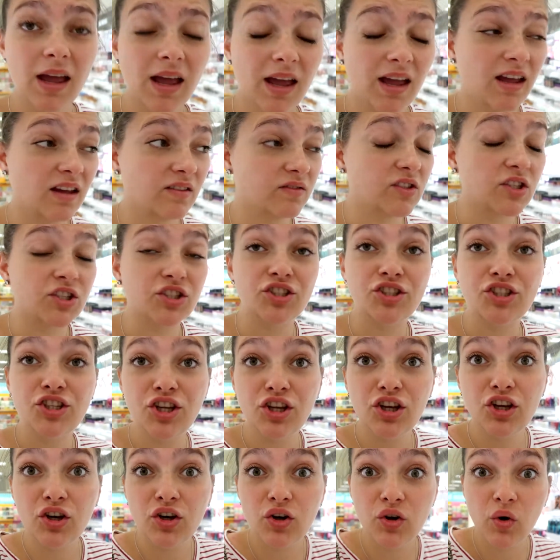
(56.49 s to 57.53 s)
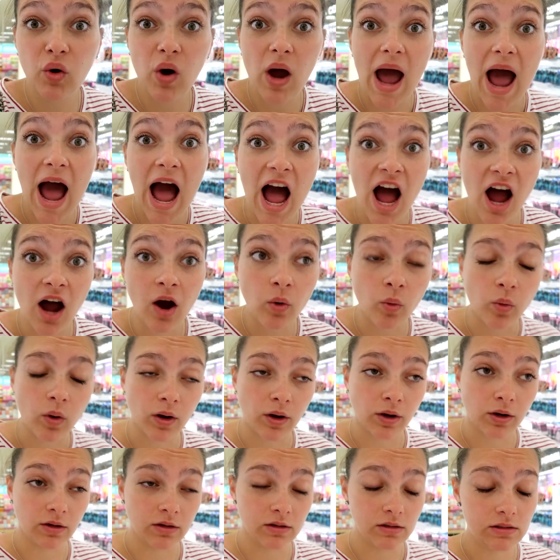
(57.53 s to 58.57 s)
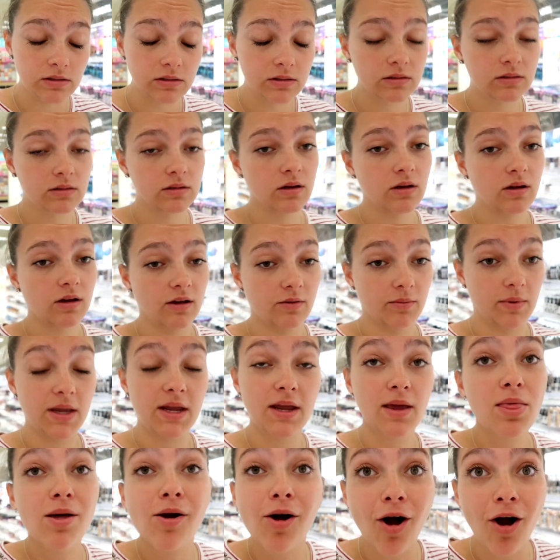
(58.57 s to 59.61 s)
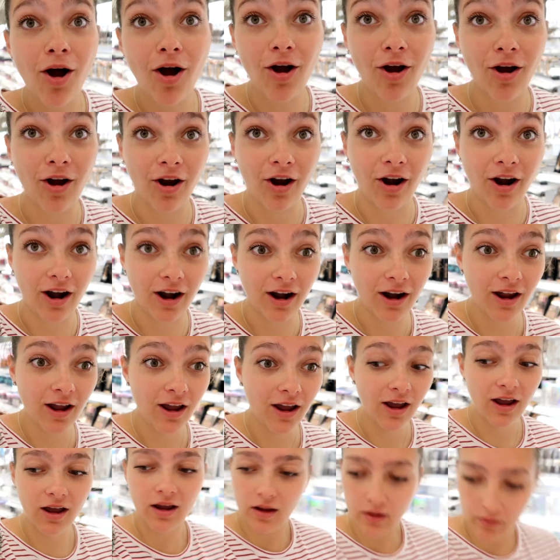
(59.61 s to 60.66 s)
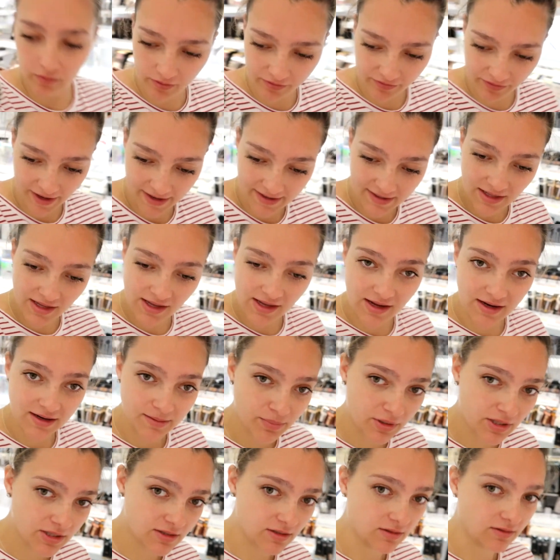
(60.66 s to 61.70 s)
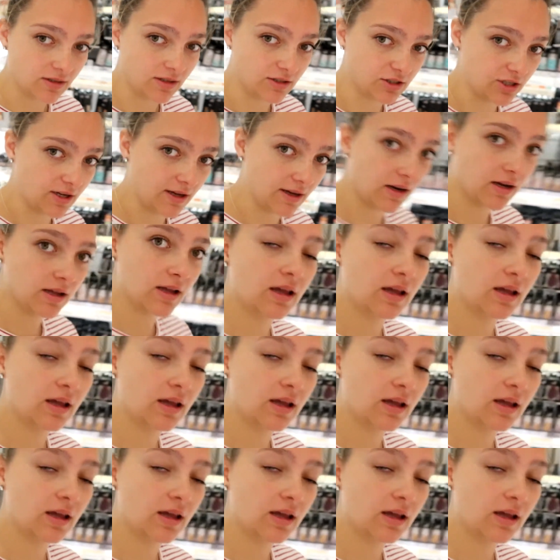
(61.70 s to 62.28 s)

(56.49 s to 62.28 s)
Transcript: After 2 hours of being in the car, we're finally here. Please don't touch that.